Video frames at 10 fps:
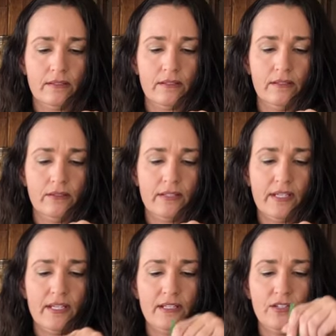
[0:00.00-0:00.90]
So along
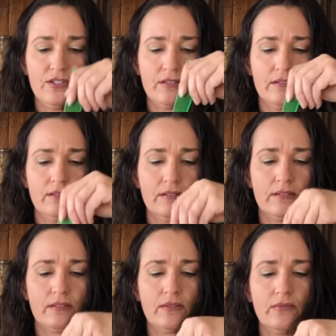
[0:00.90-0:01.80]
the edge,
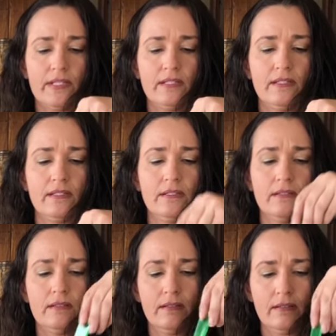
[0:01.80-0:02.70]
squeeze it
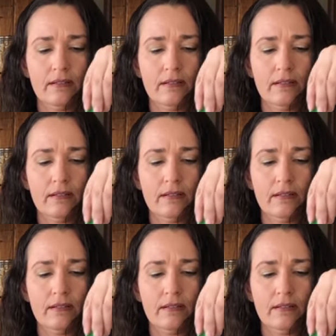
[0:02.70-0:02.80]
in